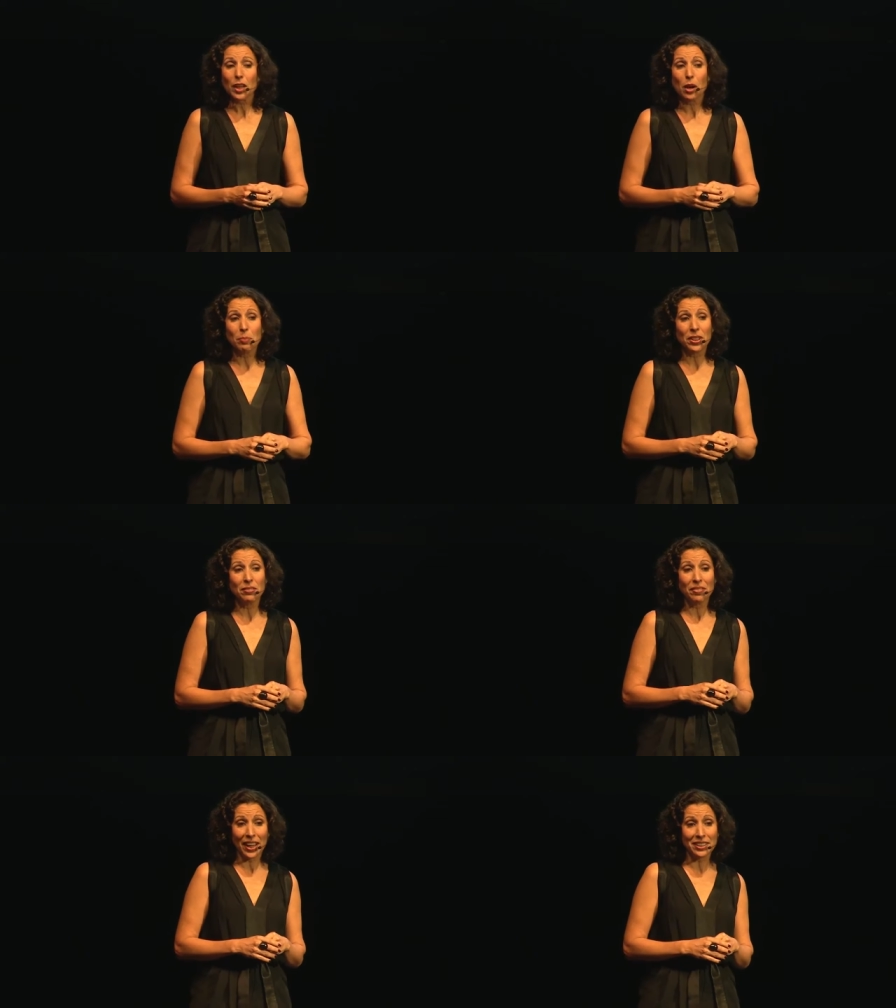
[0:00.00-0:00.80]
But the
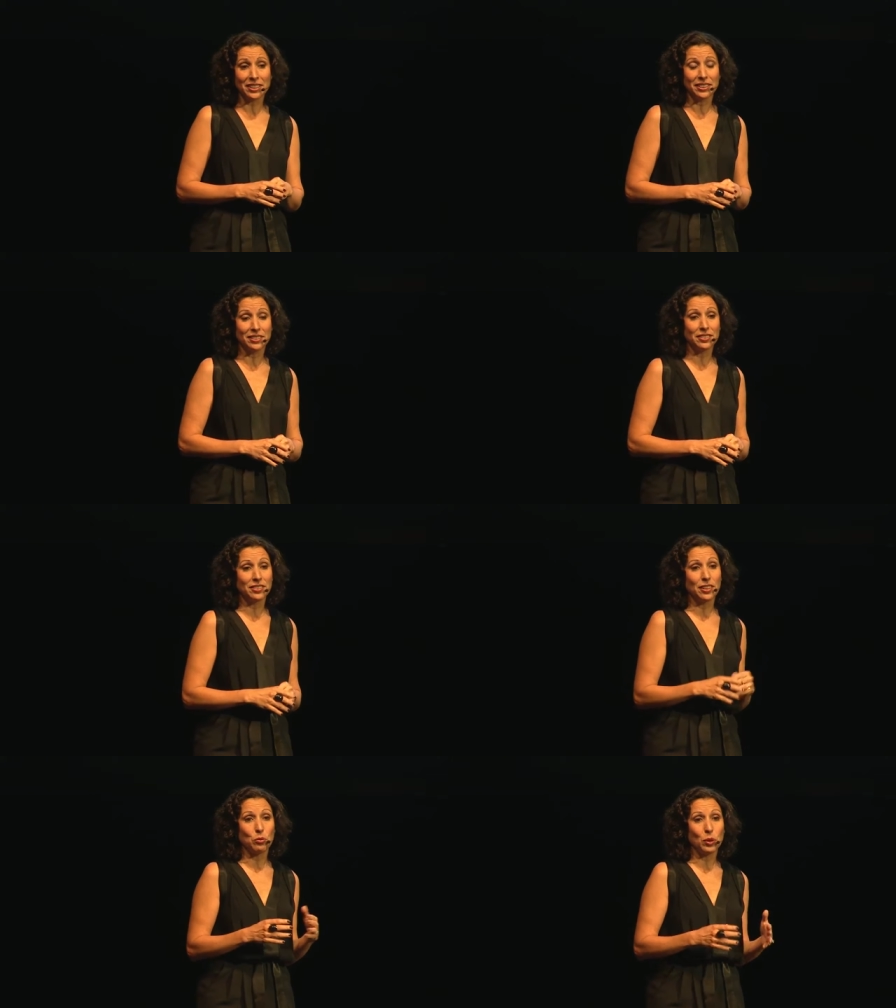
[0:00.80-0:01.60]
fact is
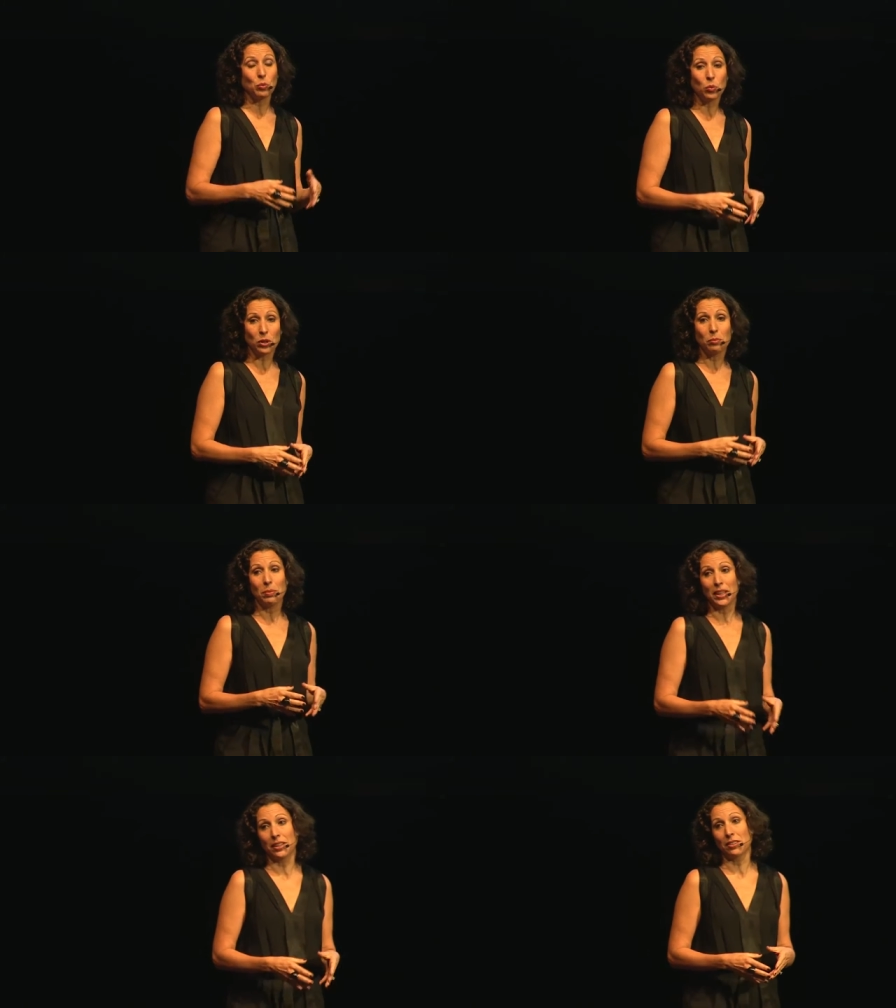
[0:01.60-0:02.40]
that we wouldn't
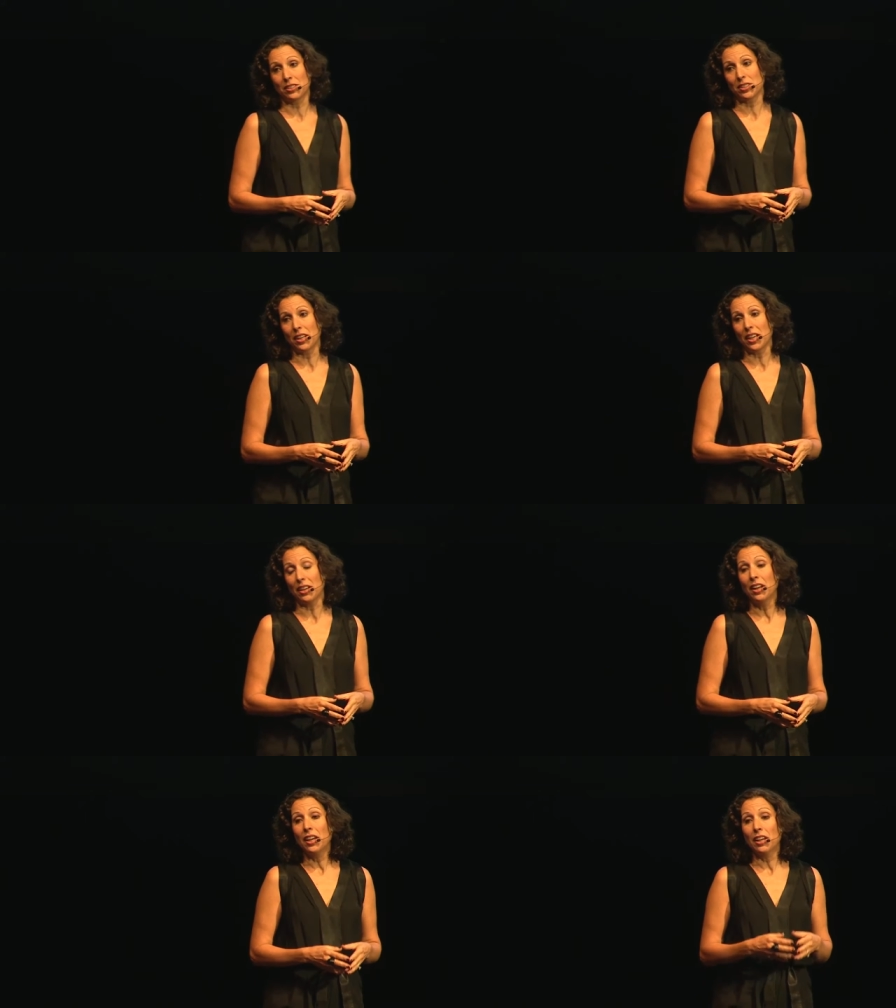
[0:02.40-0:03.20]
be here tonight
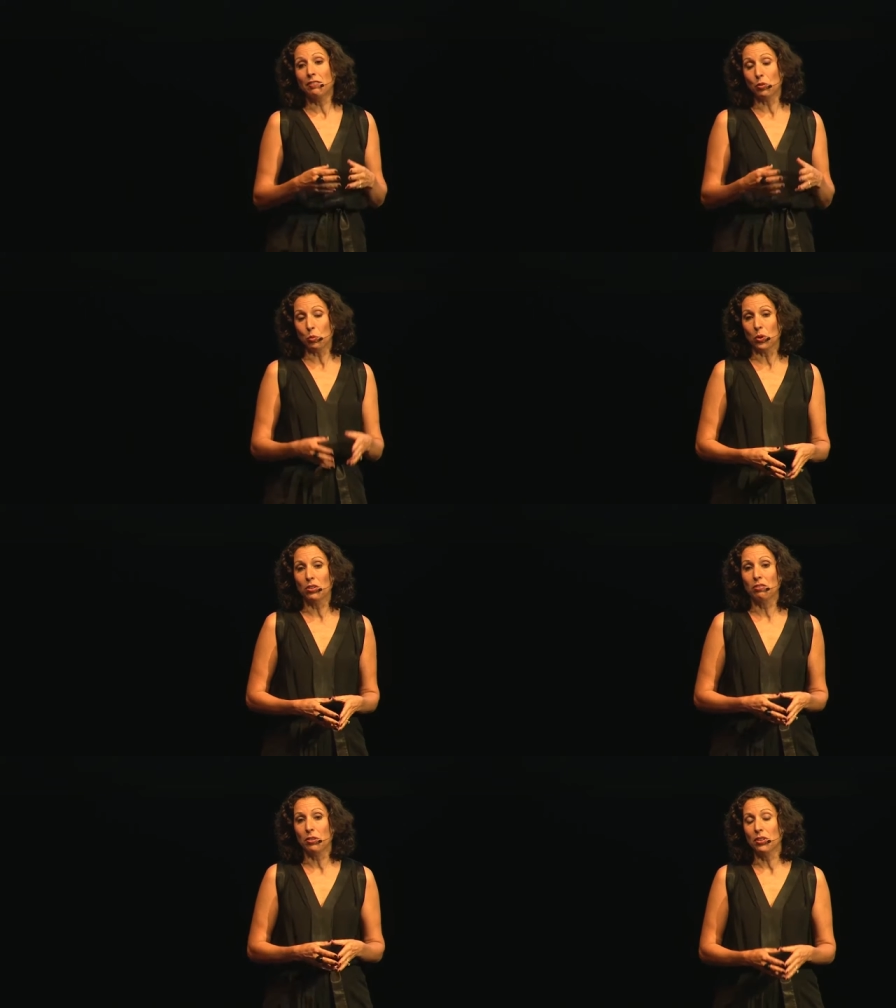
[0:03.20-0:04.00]
if it
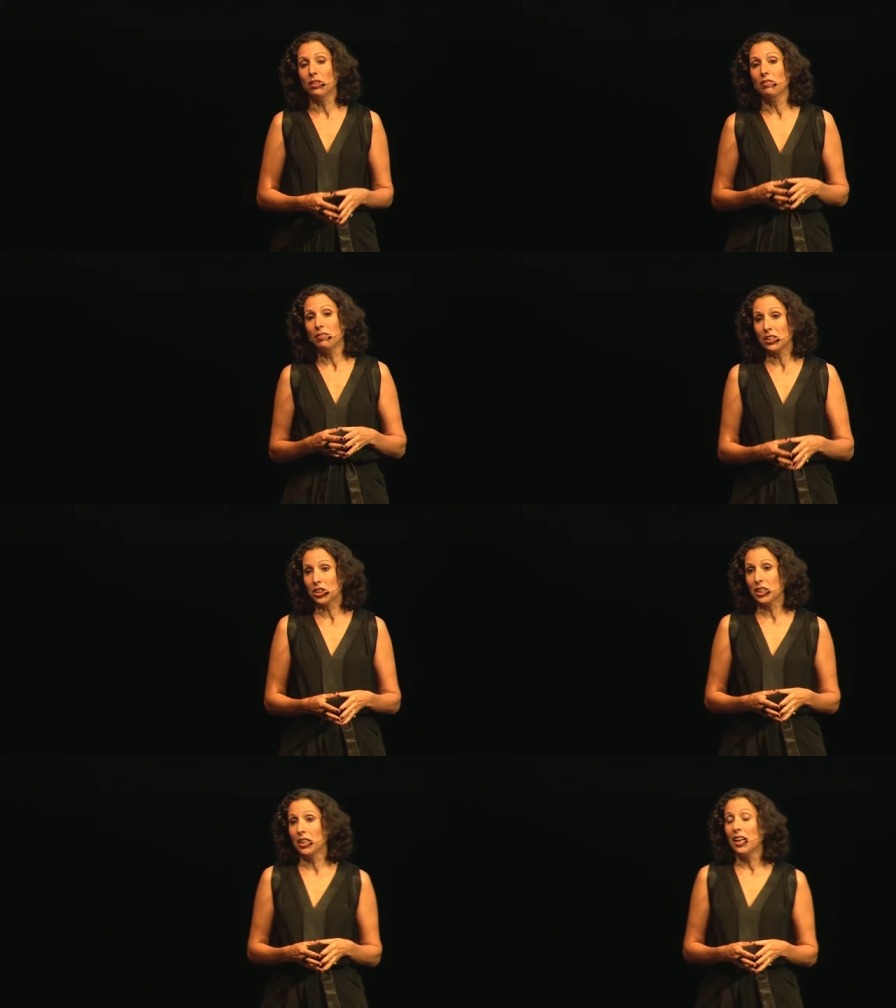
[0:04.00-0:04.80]
weren't for the
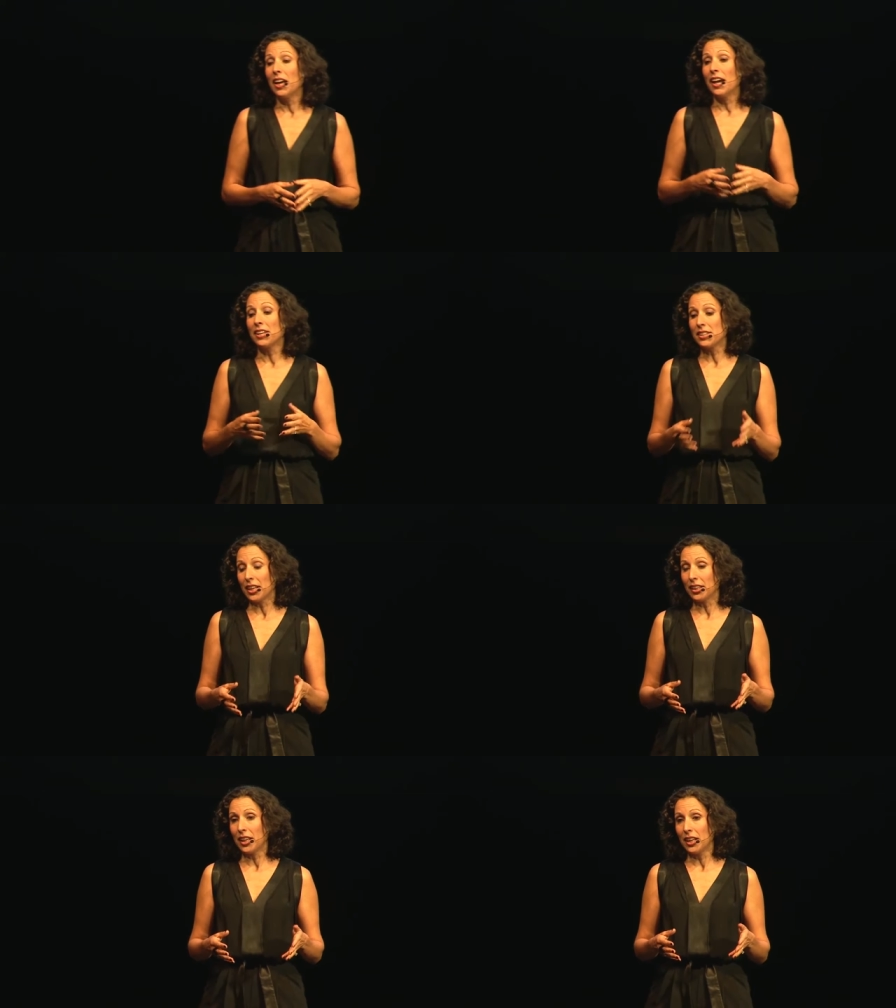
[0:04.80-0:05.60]
vision and
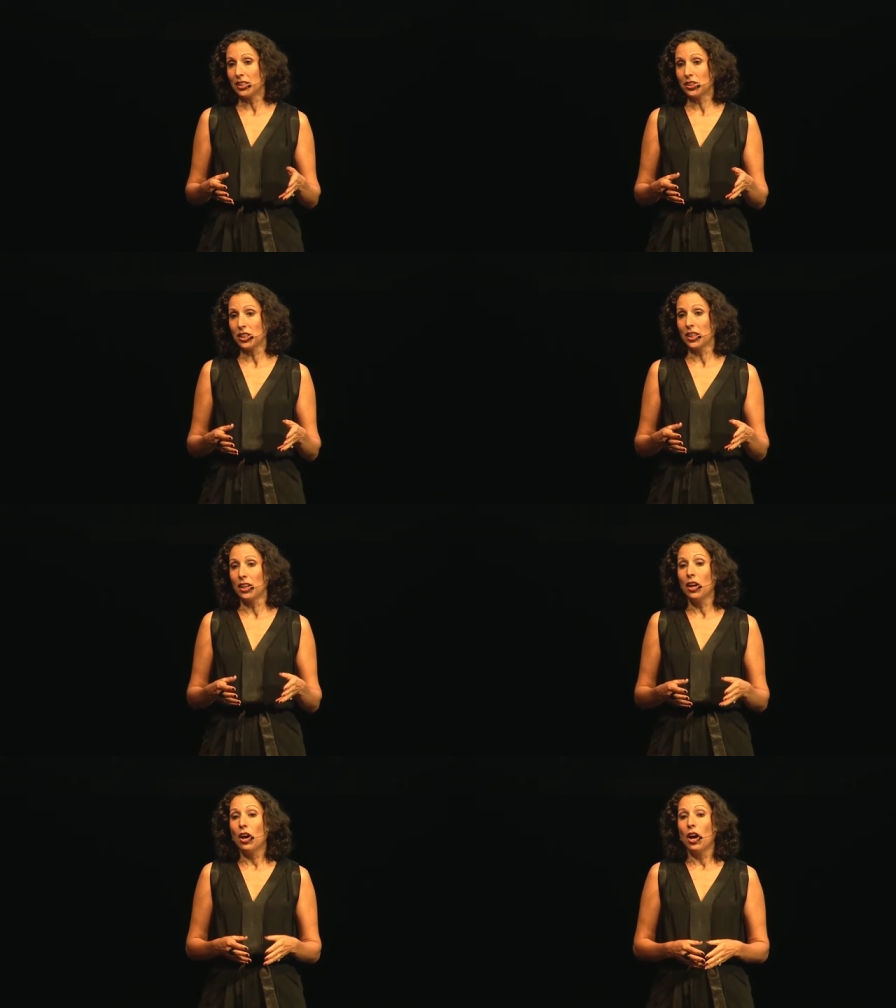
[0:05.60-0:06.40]
dedication
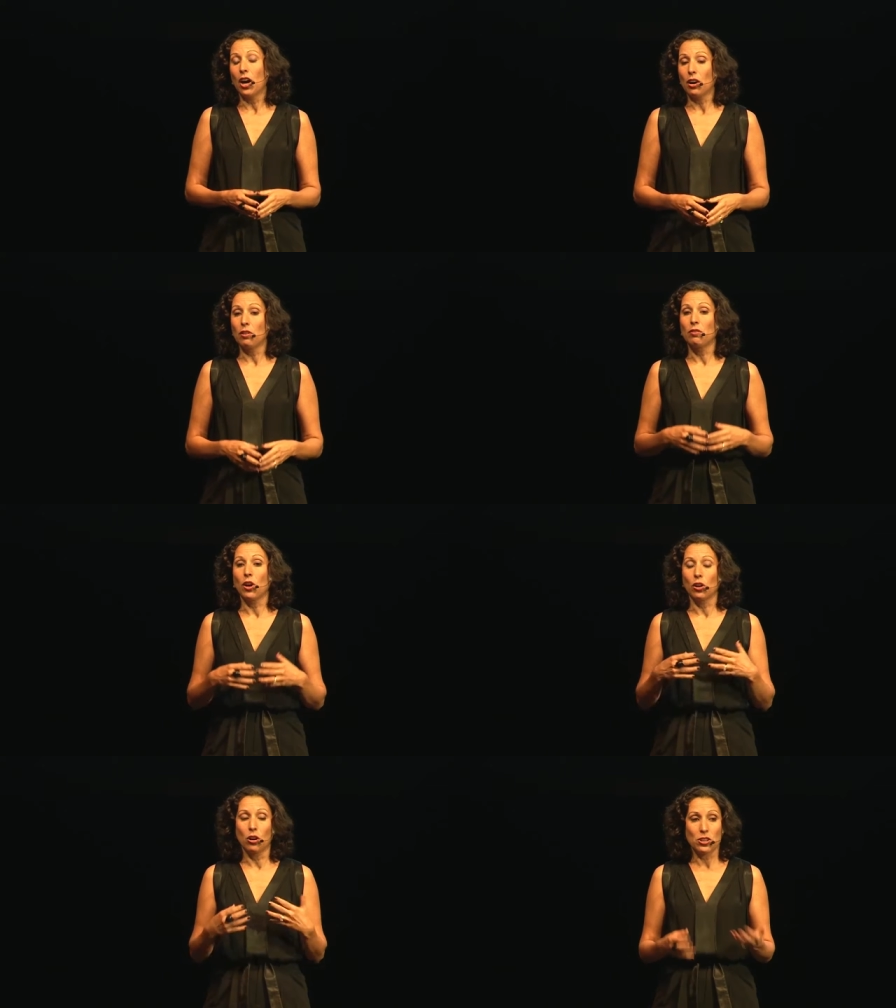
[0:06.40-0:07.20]
of
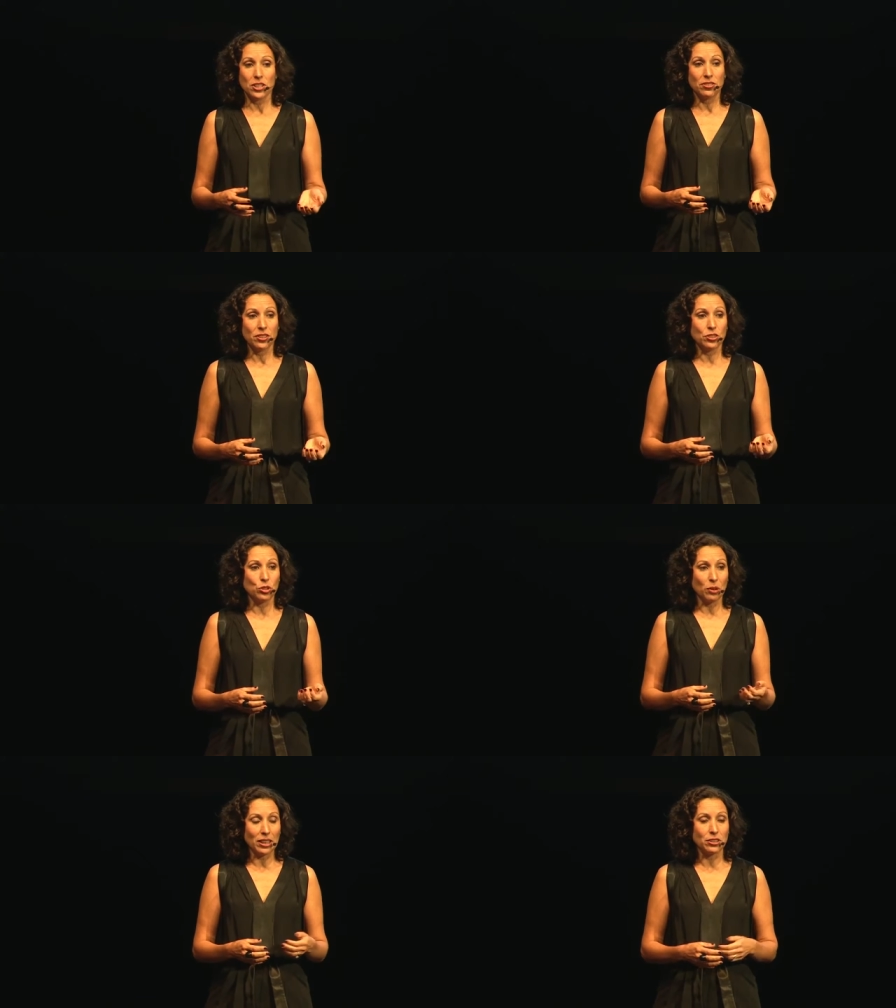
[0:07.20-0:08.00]
our artistic
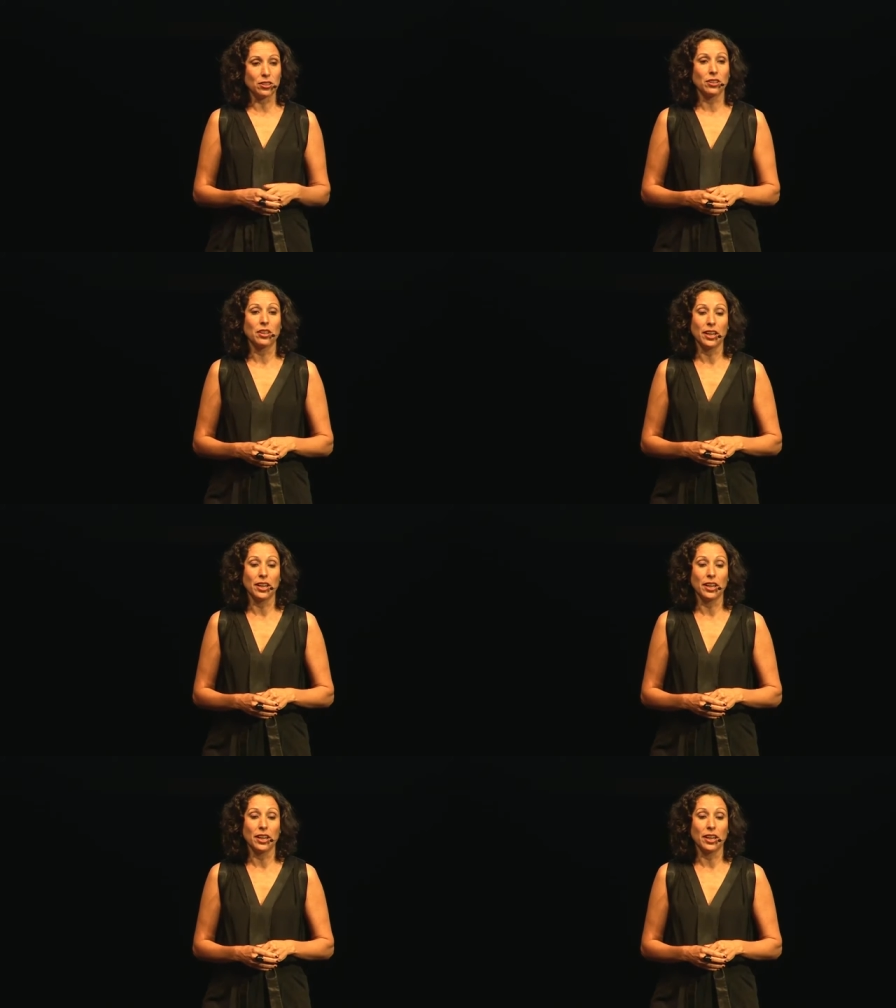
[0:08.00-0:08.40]
director,